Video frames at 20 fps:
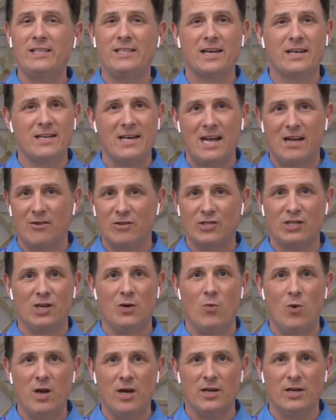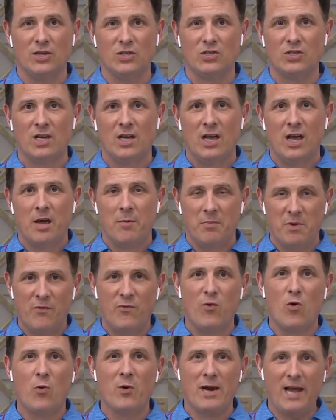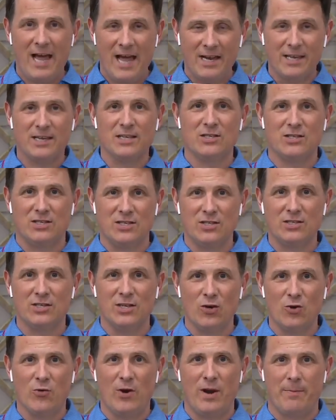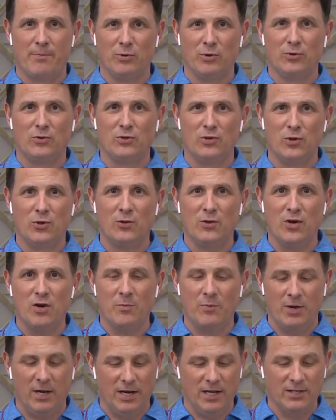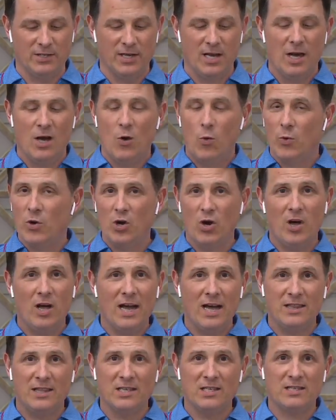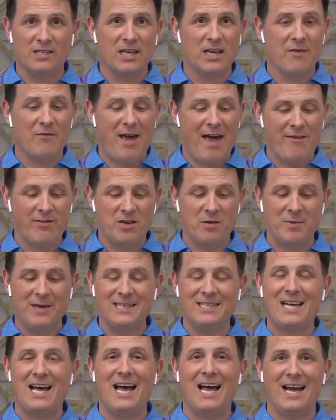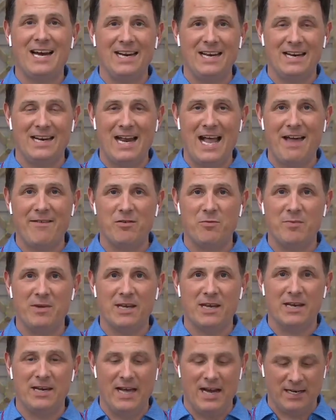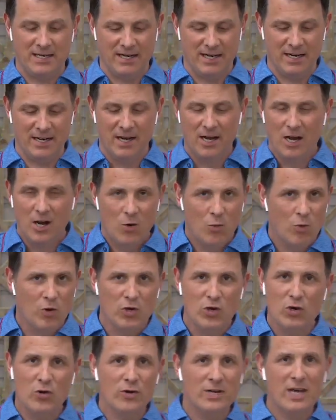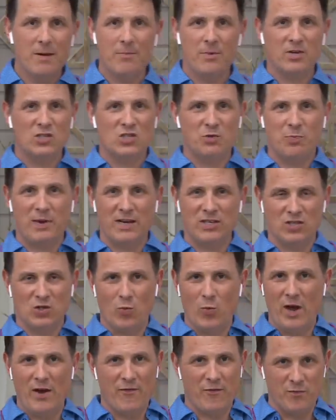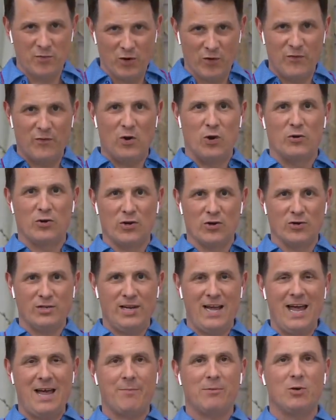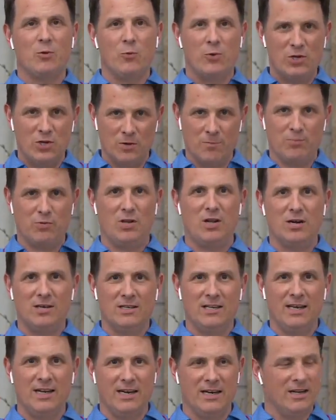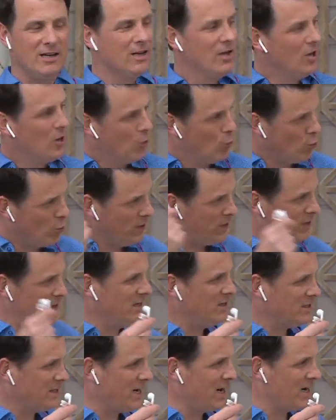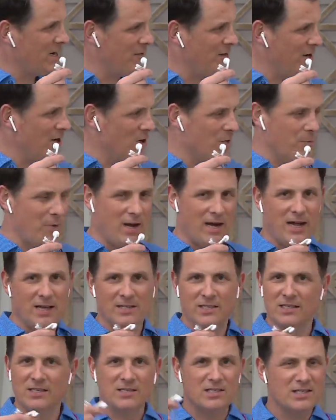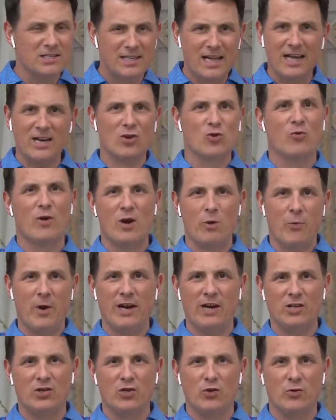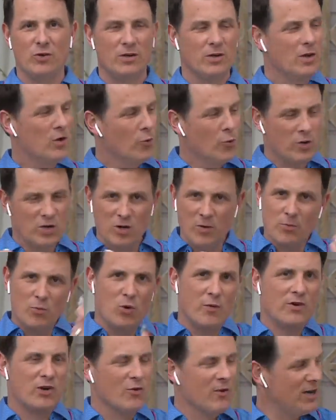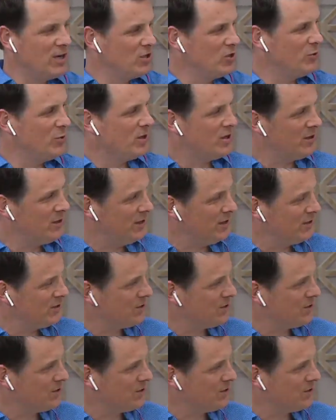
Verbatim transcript: technology was before we had consistent great Bluetooth earbuds, we all had this thing of having to be tied in and having to be connected. Well, you don't get much space away from your phone or your tablet when you're plugged in with these kind of right. earpods. This right. is not a great way to and do honestly, it when you're moving around and doing things. When